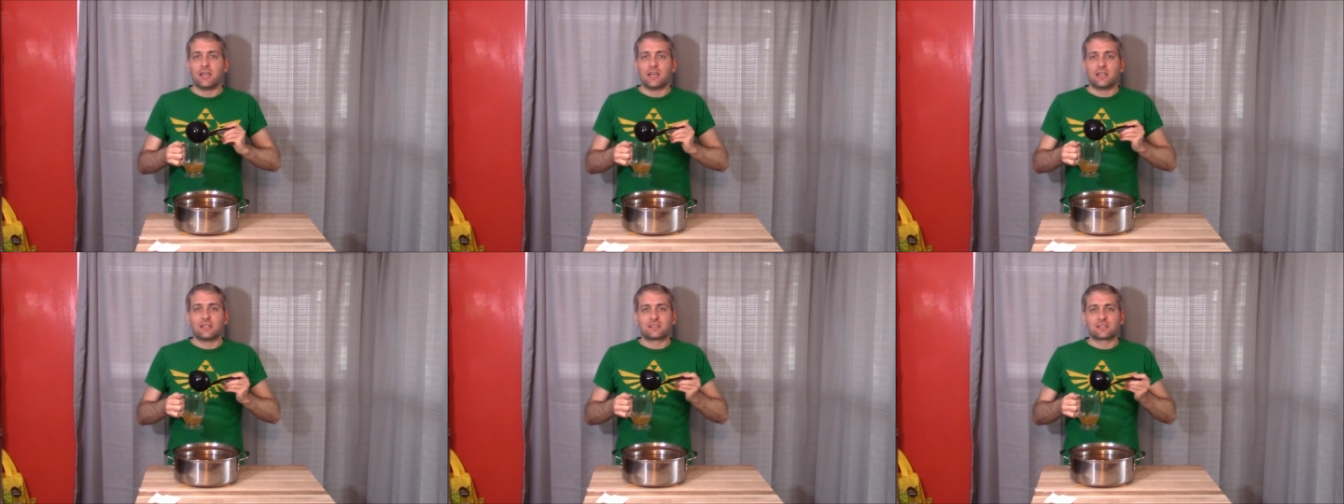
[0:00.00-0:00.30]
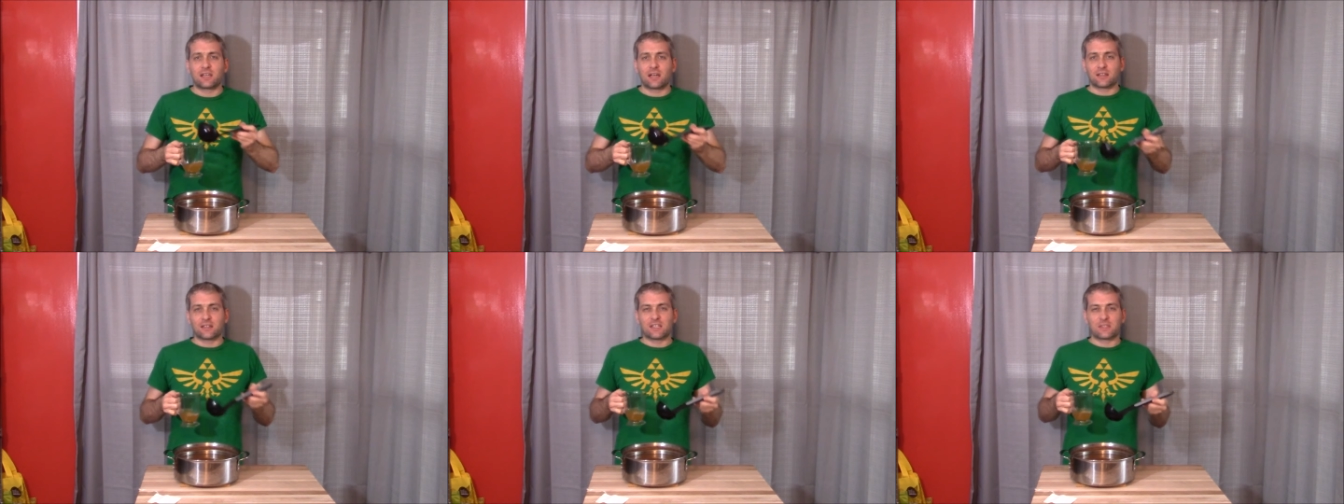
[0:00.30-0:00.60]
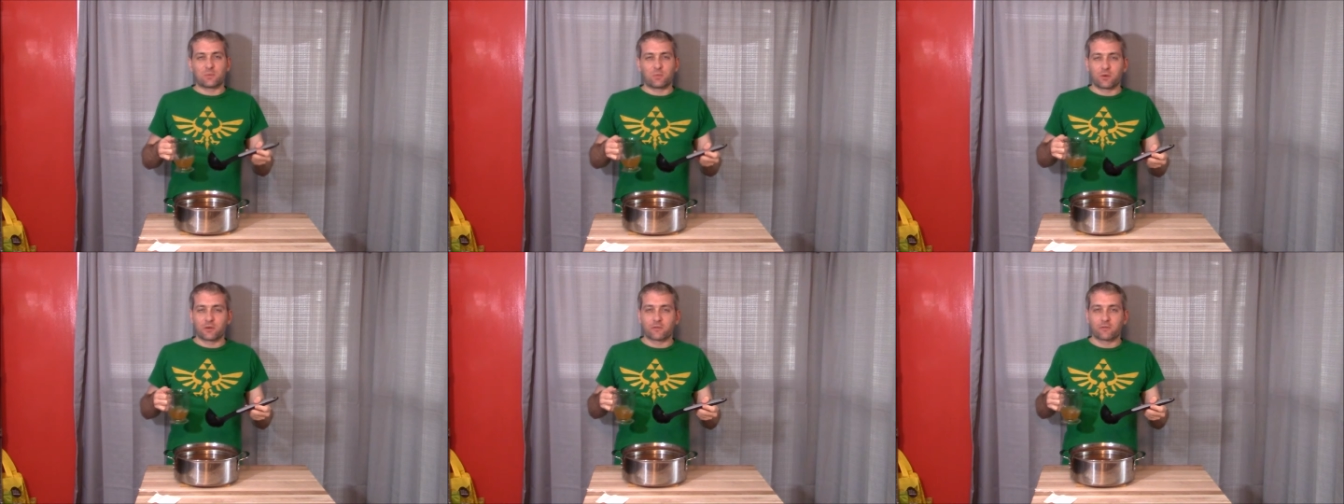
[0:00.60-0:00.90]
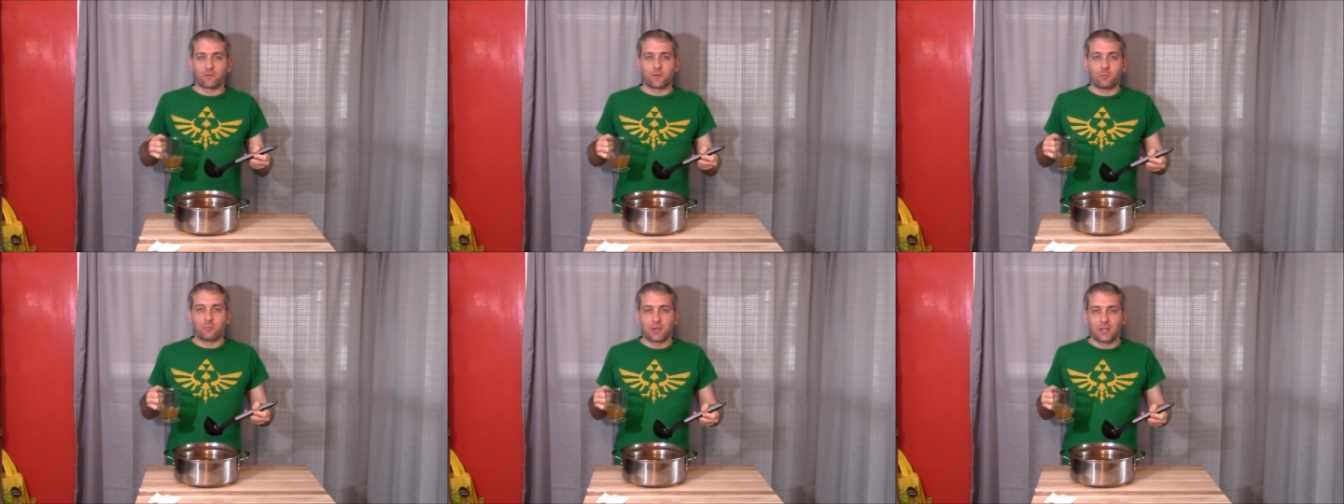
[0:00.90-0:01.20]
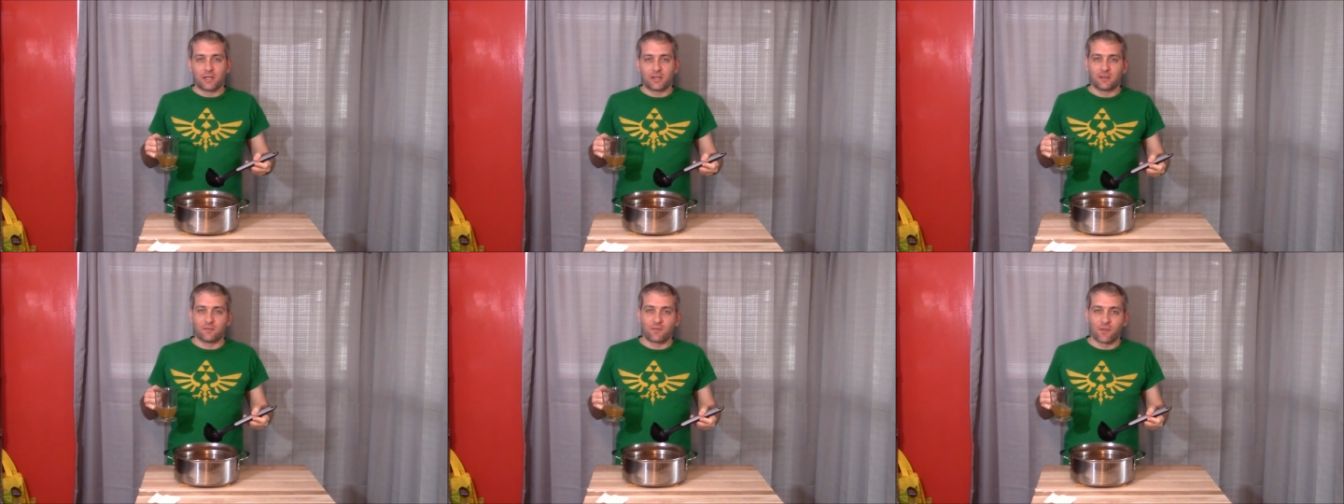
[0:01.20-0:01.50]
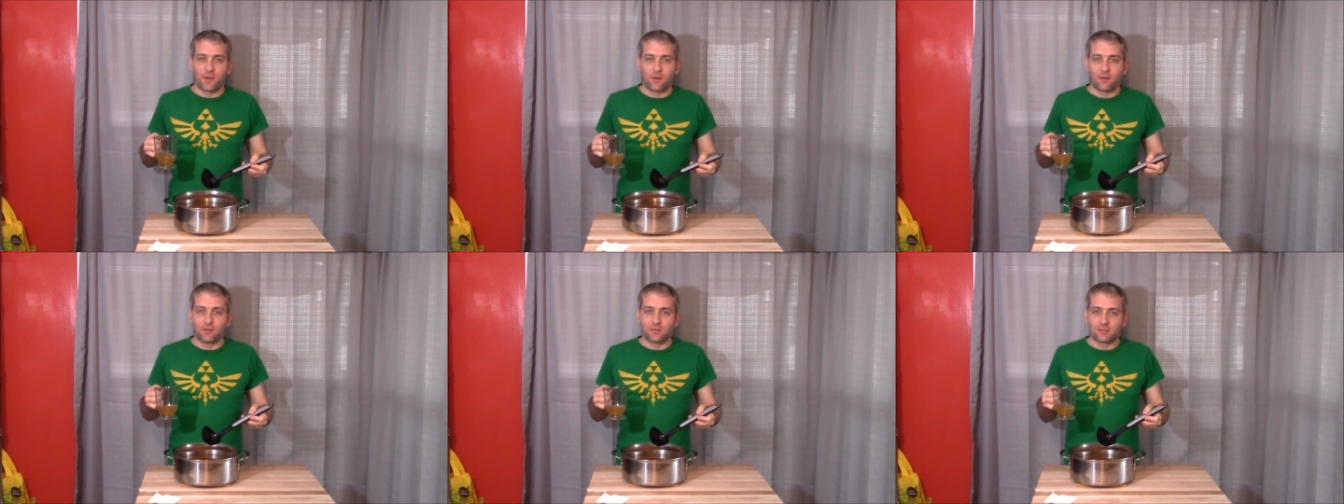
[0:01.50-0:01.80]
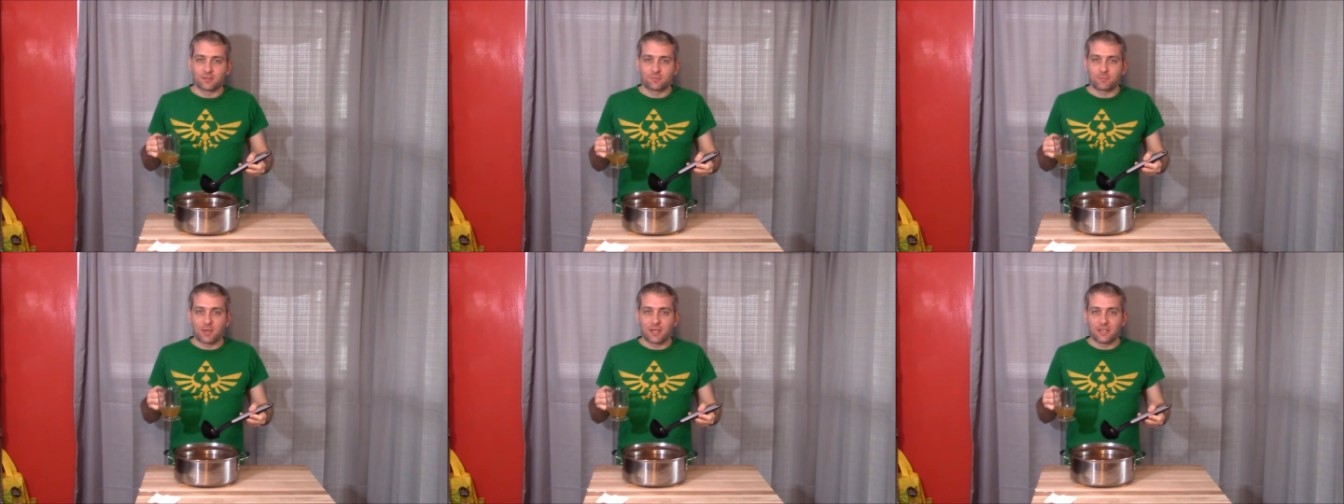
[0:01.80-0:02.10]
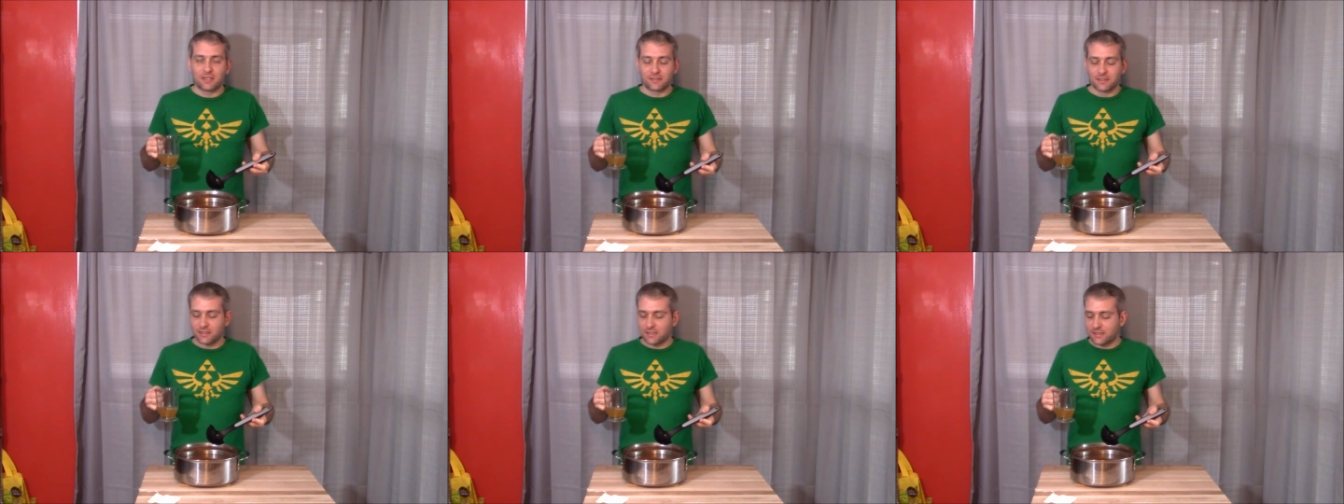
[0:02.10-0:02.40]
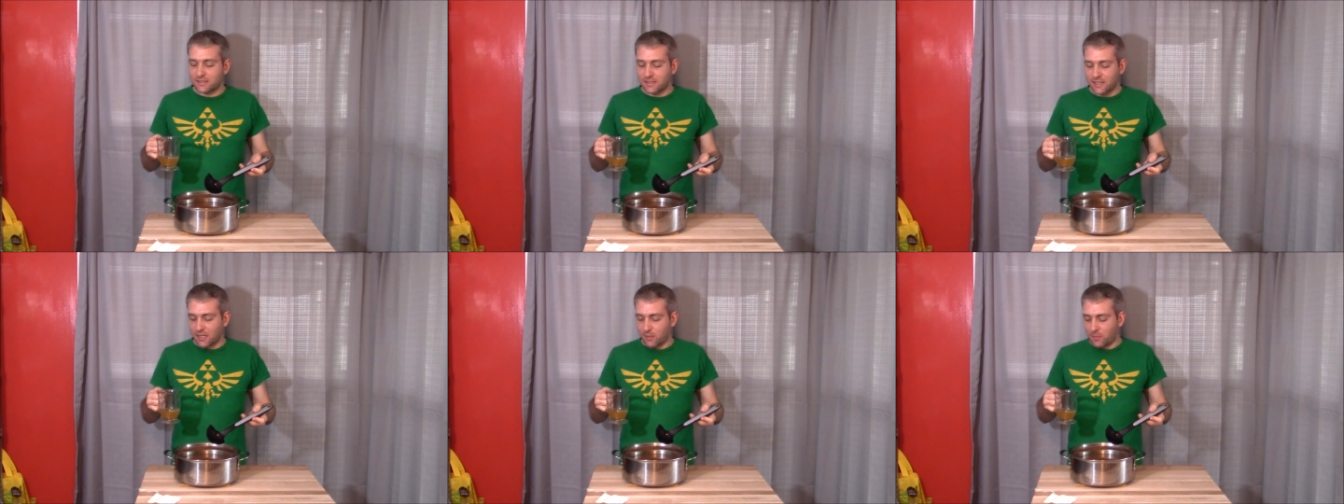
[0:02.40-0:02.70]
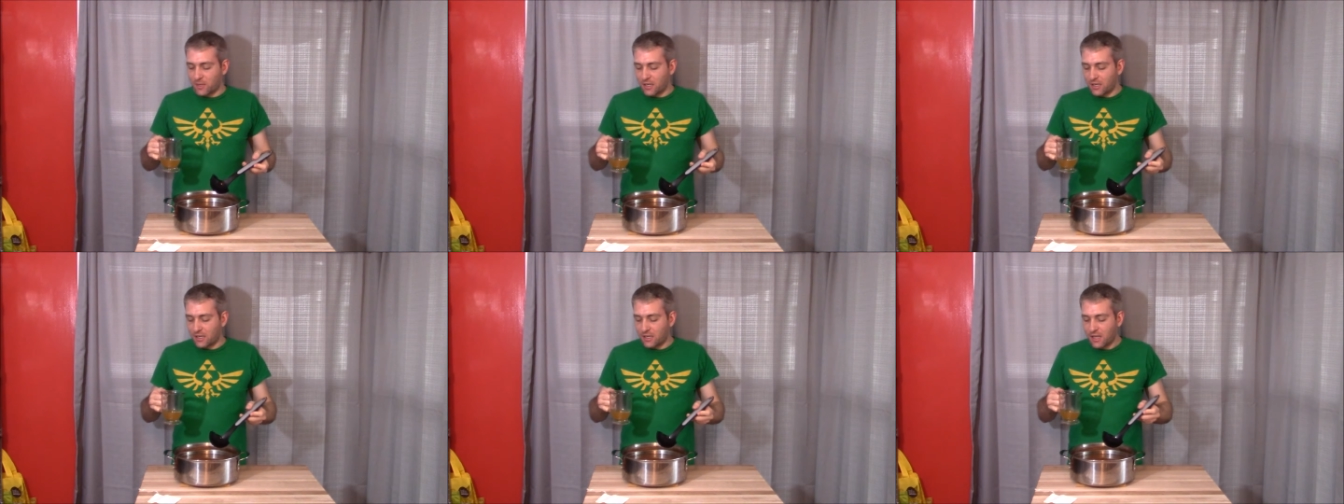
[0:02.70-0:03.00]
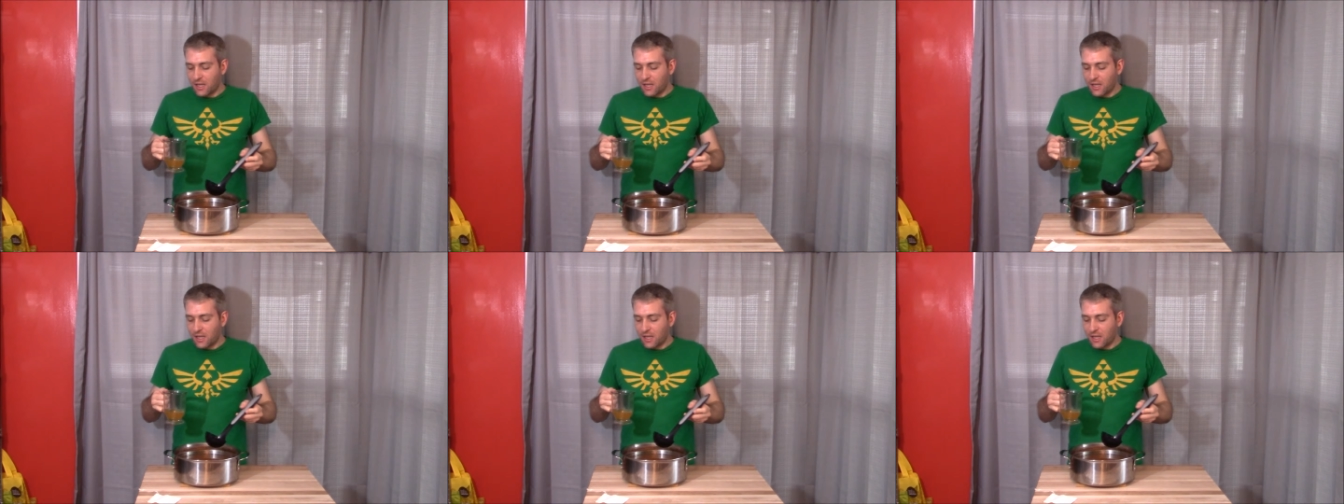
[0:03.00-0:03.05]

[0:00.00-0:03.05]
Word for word: It's got this wonderful blend of the allspice and the cinnamon